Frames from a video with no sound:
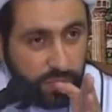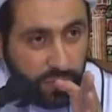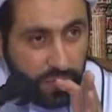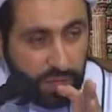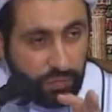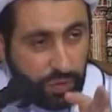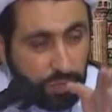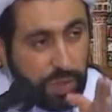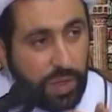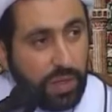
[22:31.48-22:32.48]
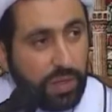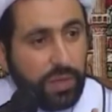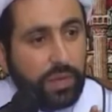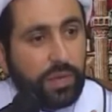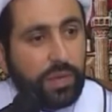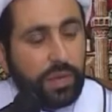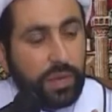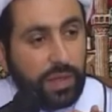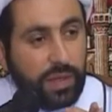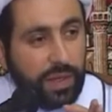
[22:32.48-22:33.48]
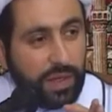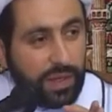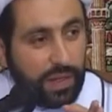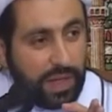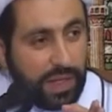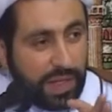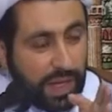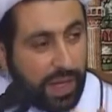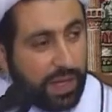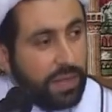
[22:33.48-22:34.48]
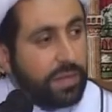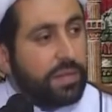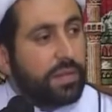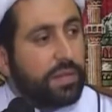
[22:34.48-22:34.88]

there would be, in the end,